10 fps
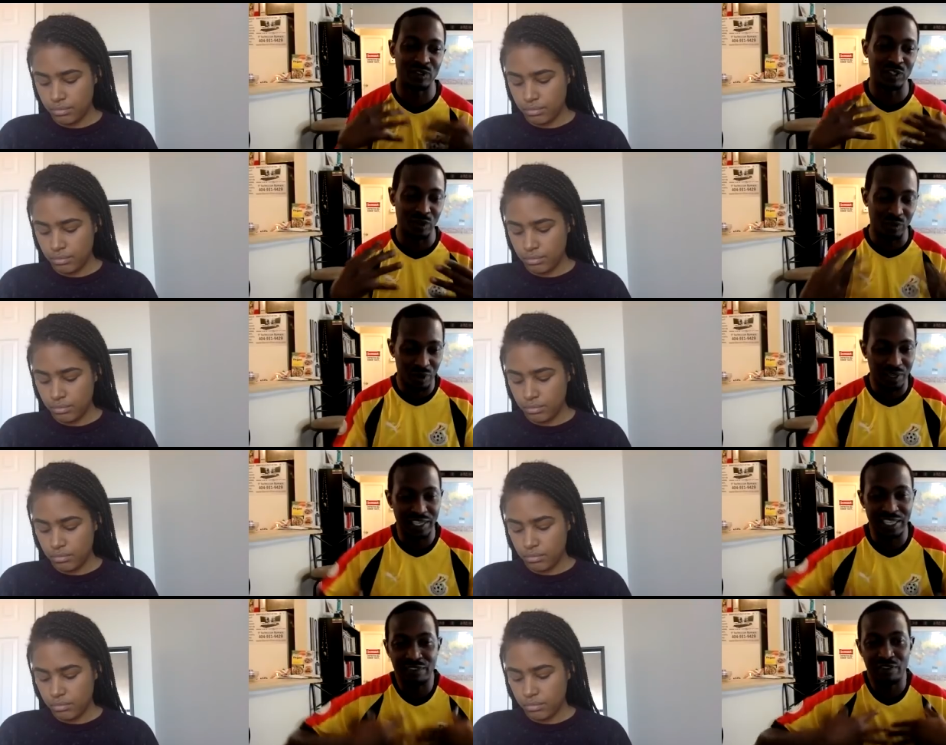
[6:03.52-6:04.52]
Speaker 1: you're working and
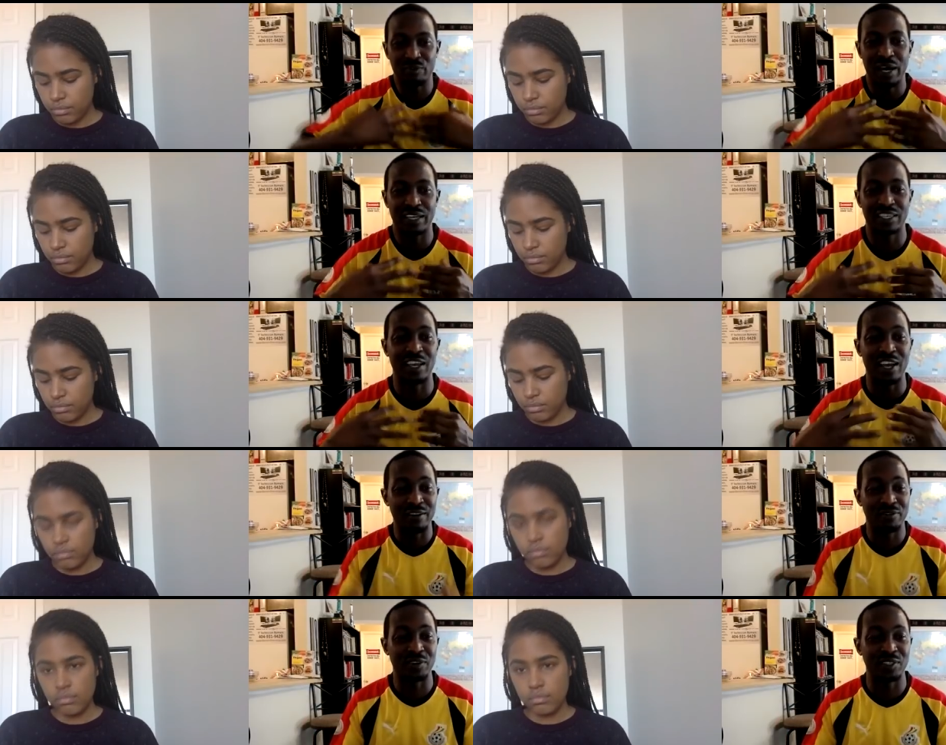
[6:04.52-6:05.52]
giving back your
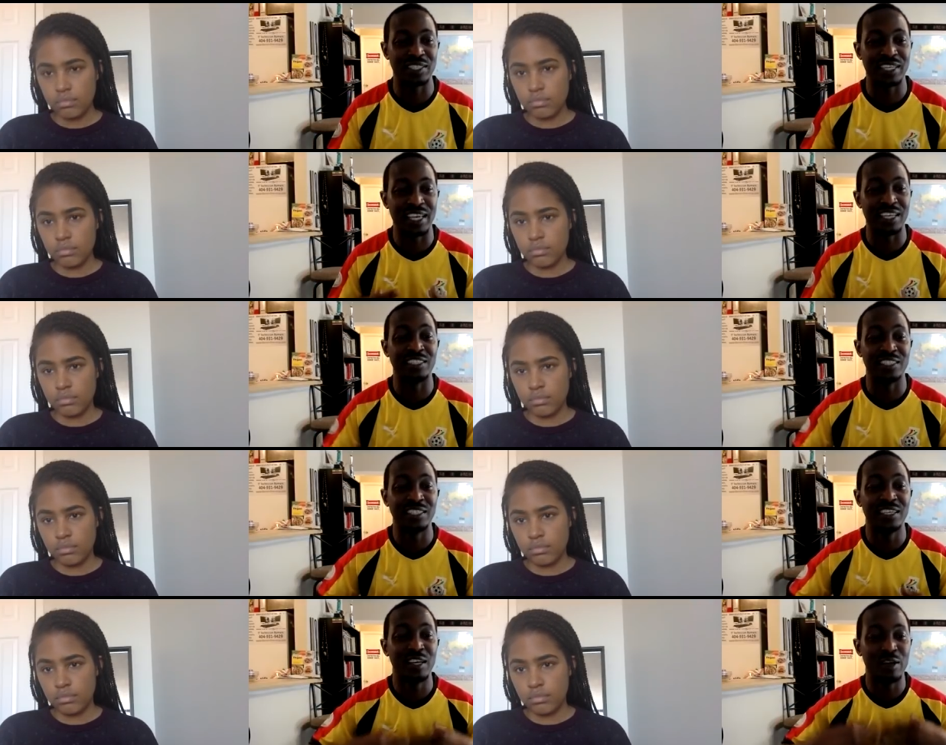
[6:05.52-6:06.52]
efforts and energy
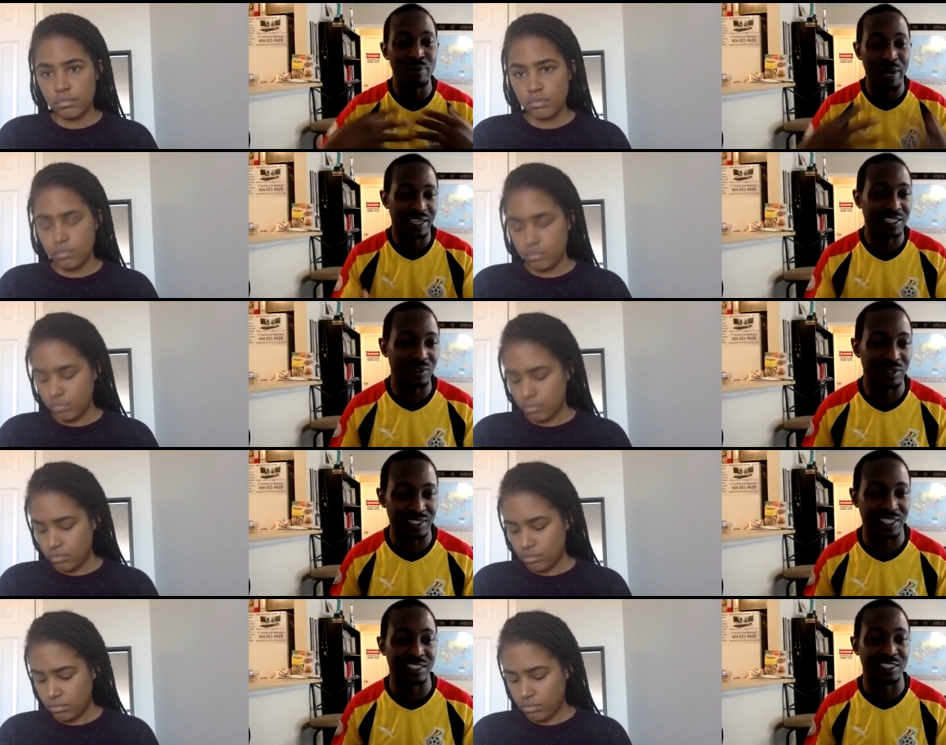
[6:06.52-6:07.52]
back into a
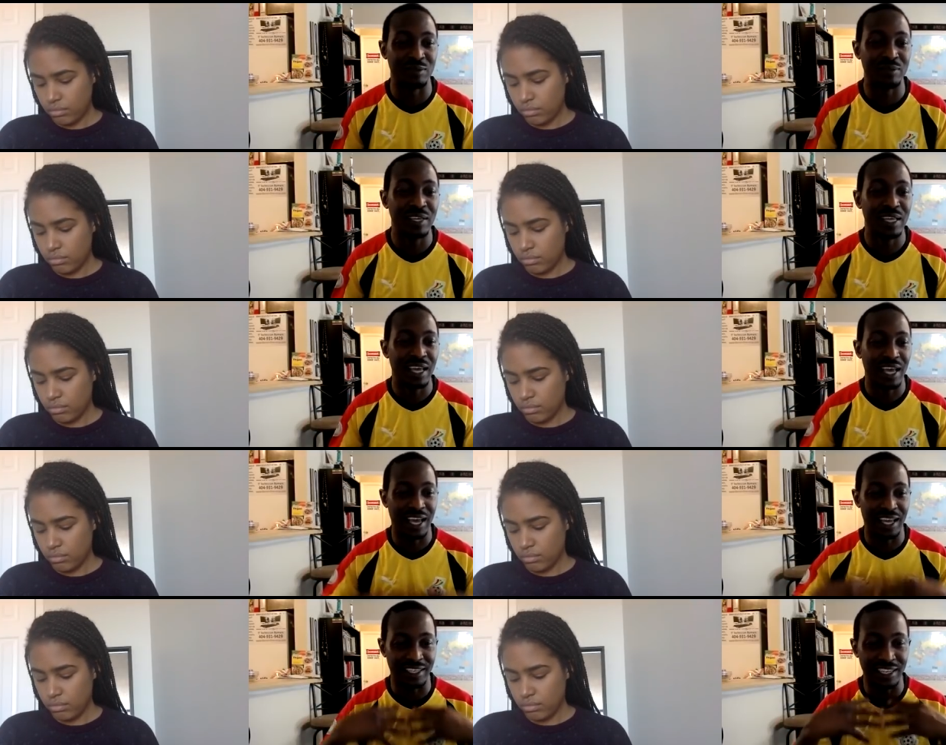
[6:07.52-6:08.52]
system,
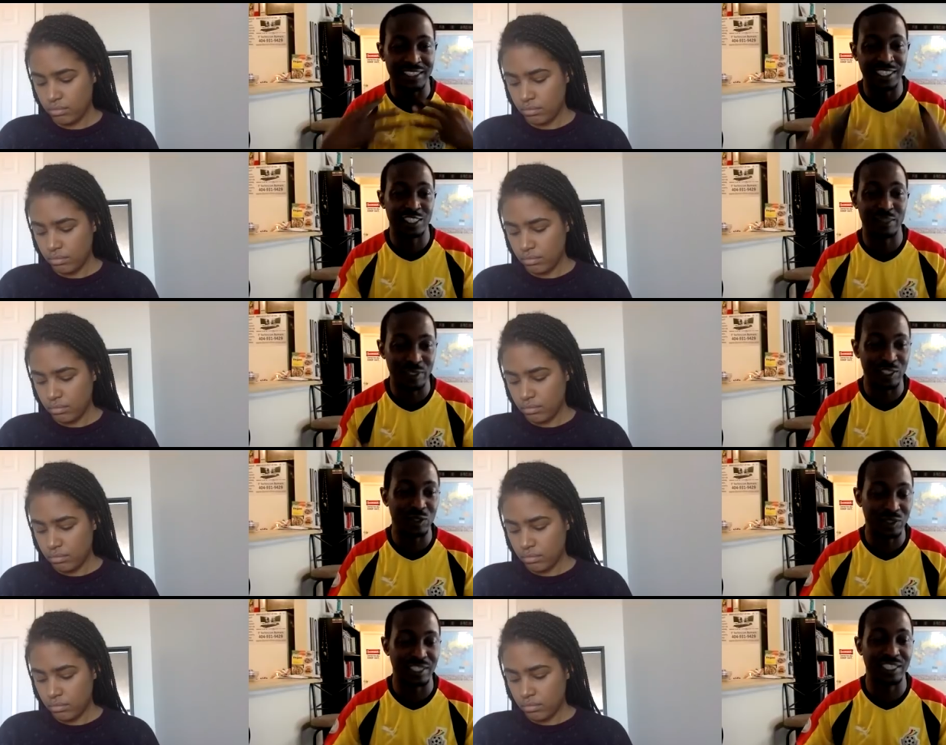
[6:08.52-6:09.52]
and the system is
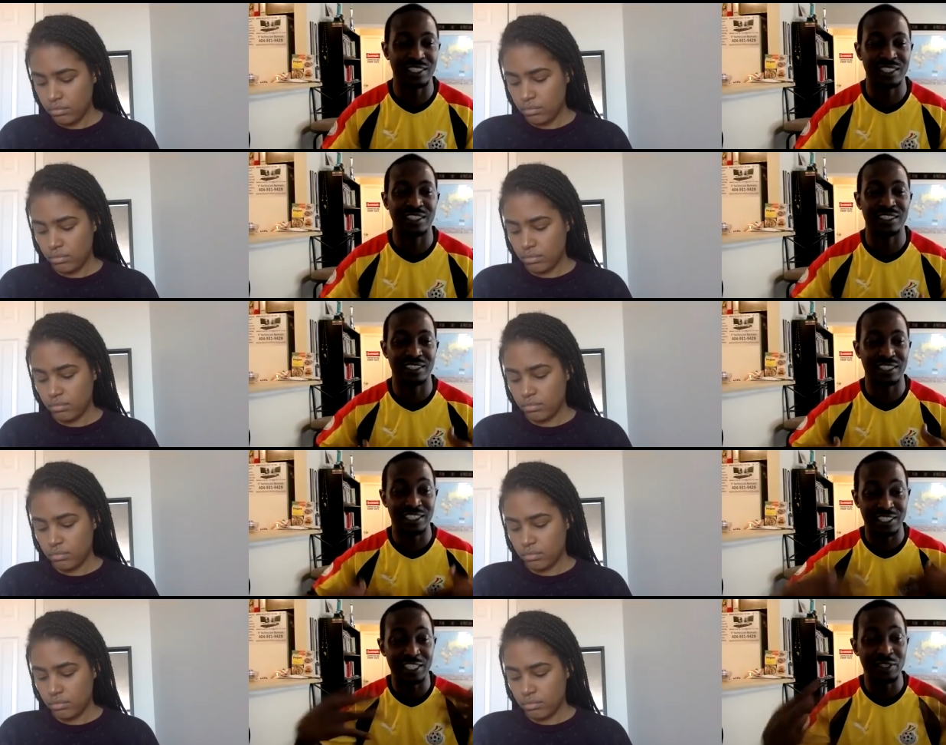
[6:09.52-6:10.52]
using it to
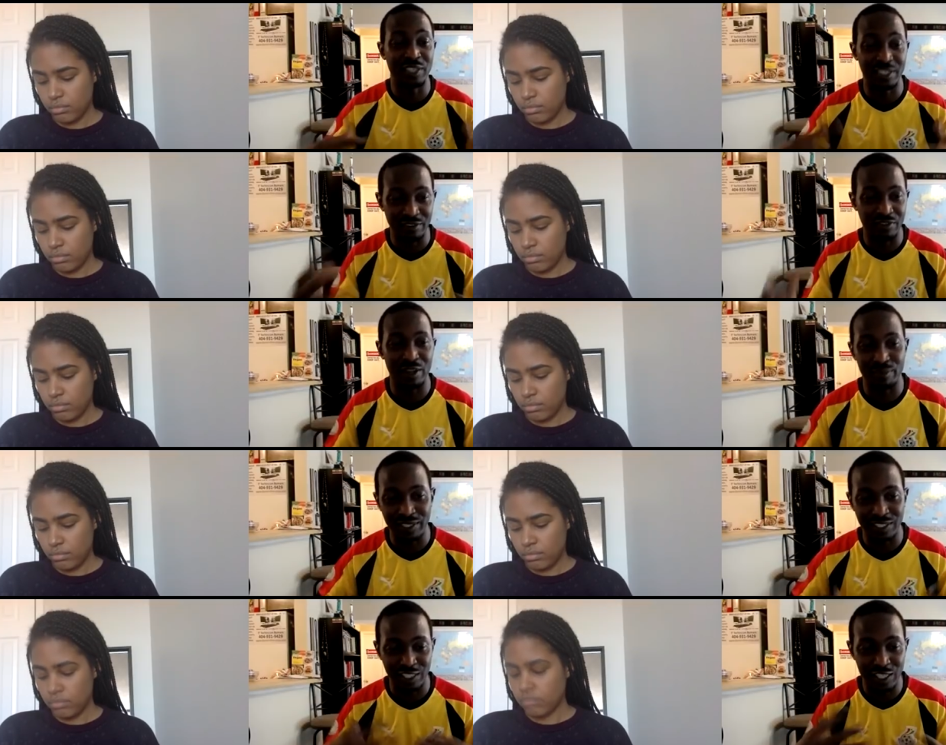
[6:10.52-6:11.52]
continue their development
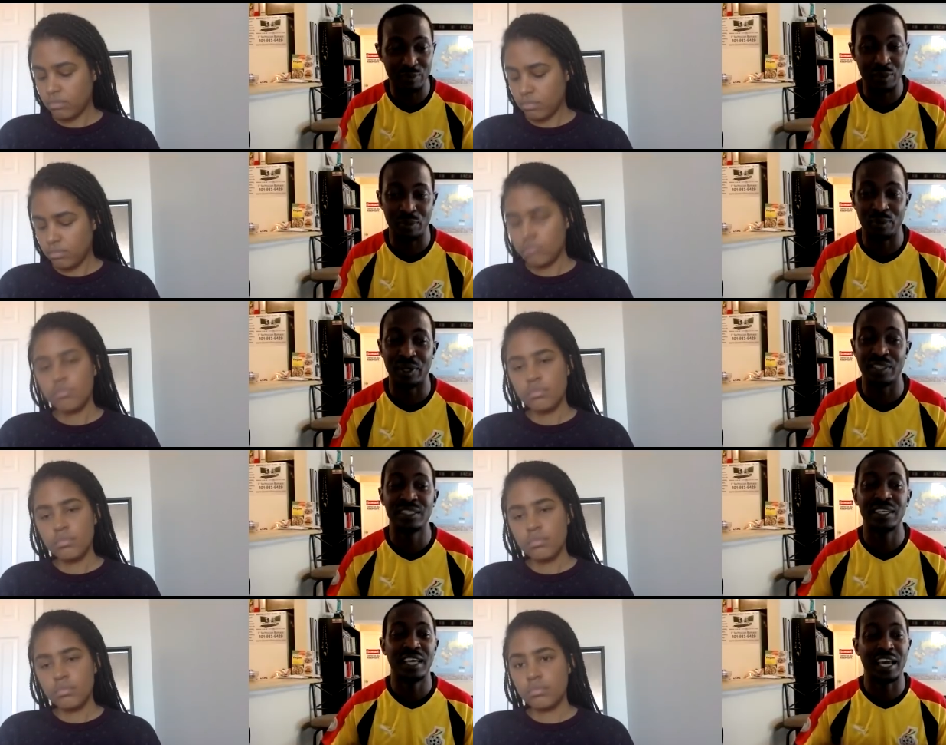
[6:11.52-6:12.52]
to keep you oppressed
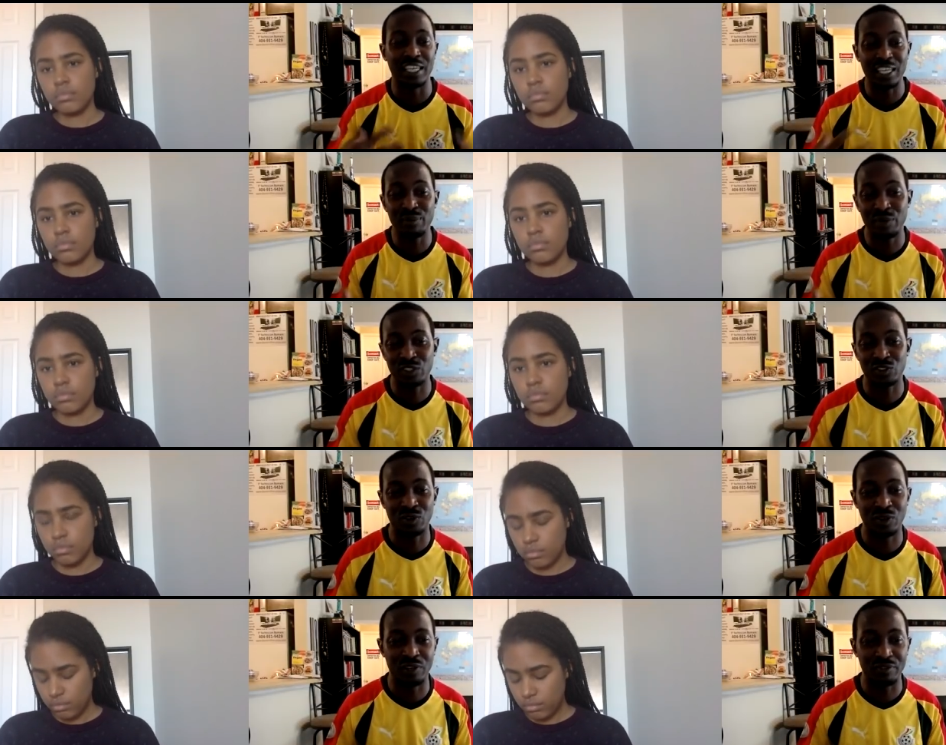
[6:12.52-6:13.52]
and keep control
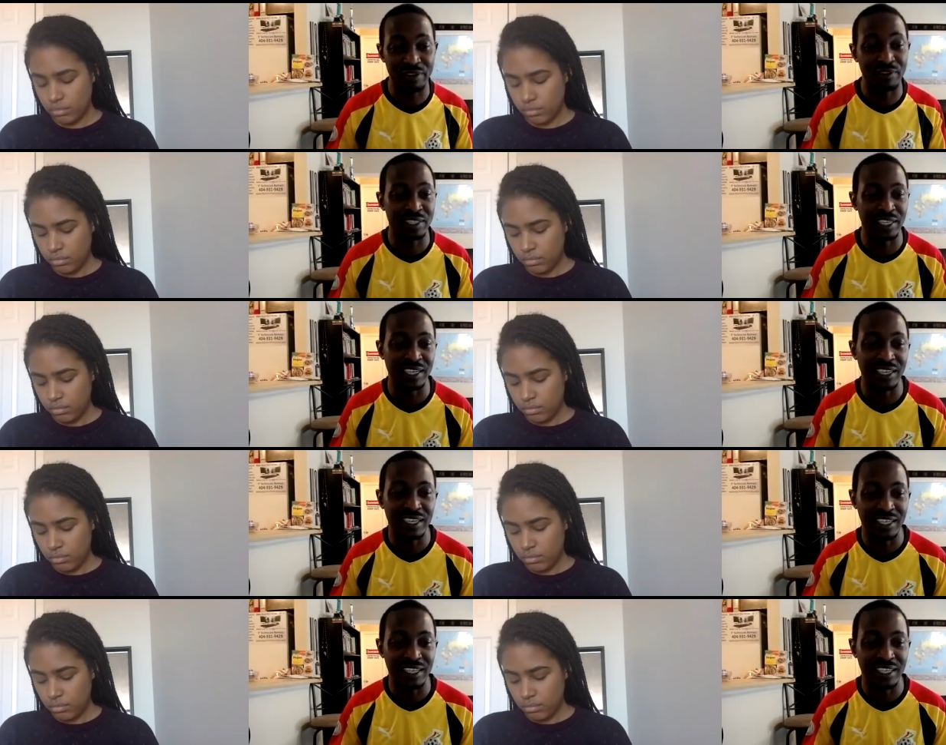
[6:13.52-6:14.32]
of everything